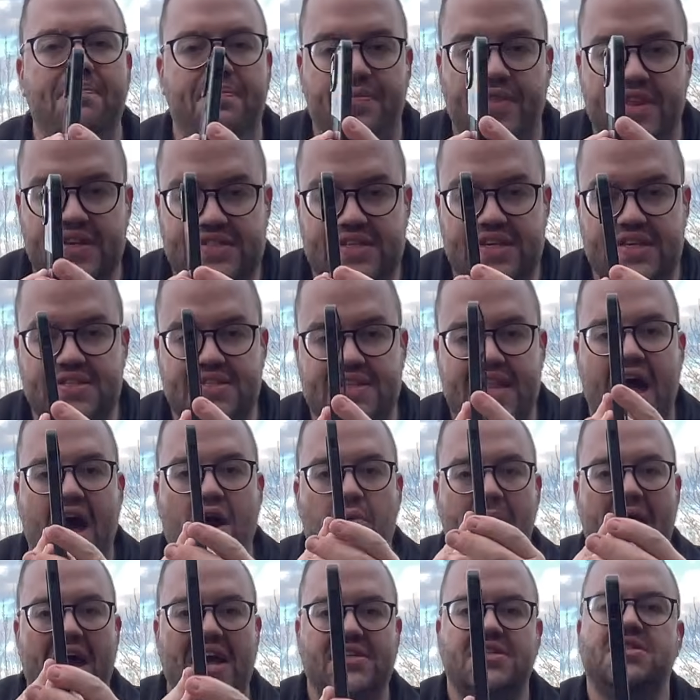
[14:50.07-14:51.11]
this is now
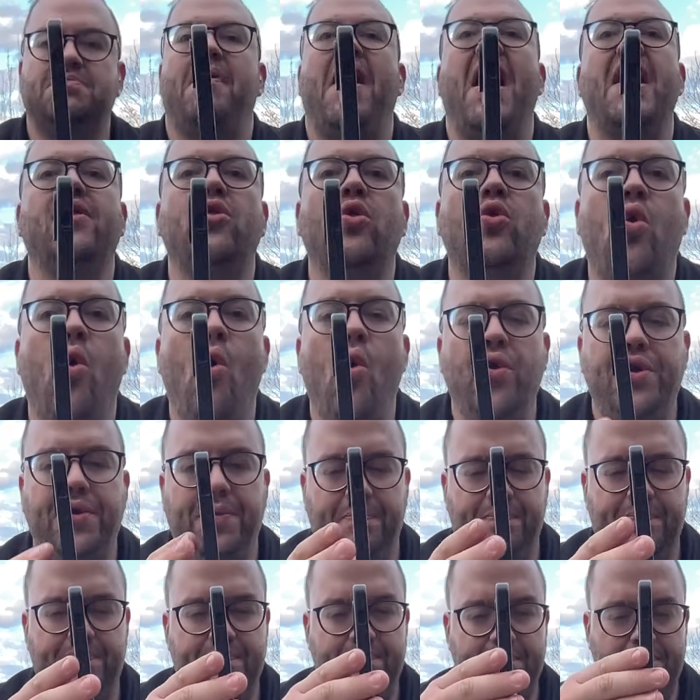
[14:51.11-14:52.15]
my spinal cord,
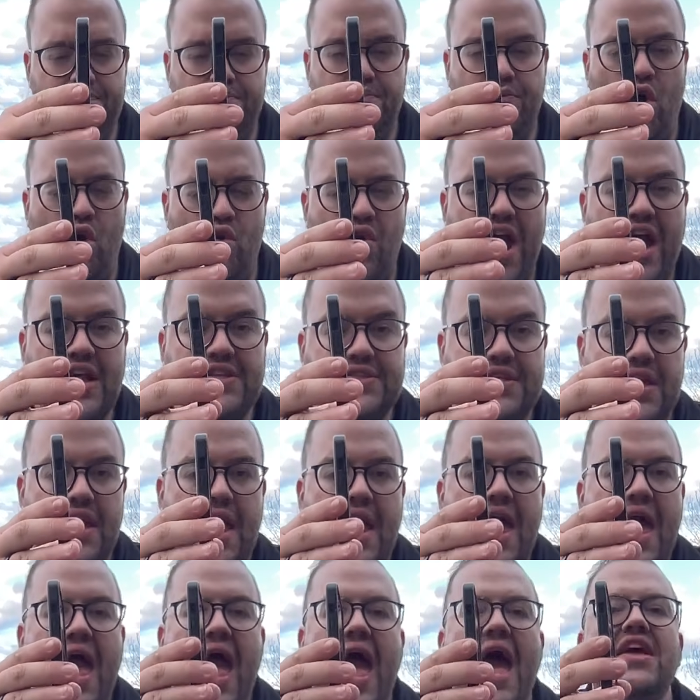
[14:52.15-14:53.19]
all right?
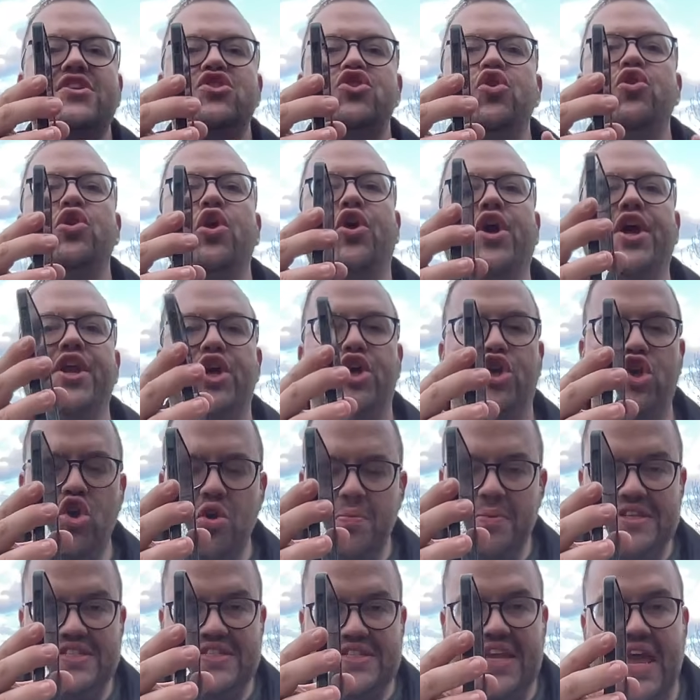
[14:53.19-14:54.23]
As you look at a
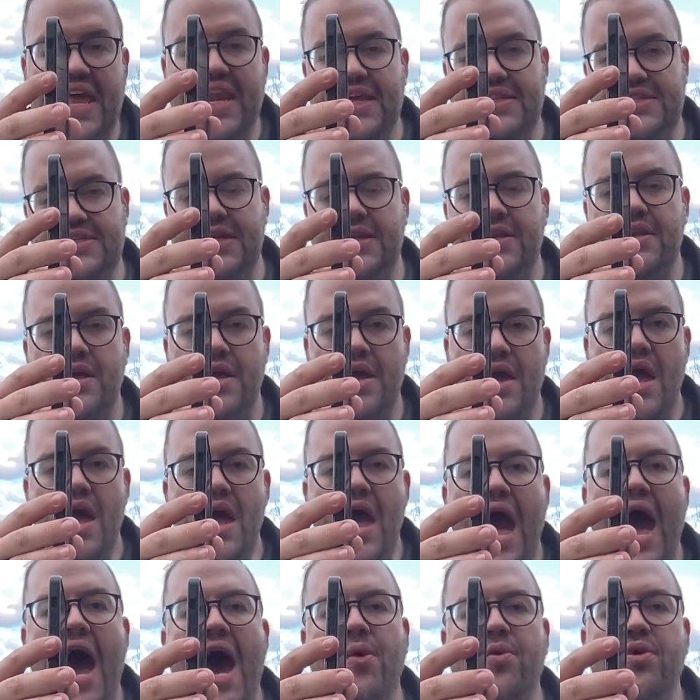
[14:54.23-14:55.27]
human skeleton,
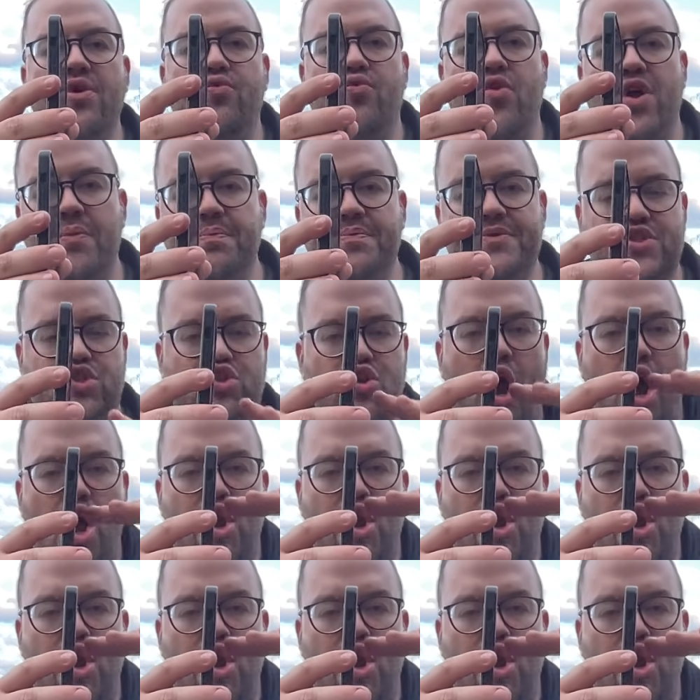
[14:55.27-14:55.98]
our ribs are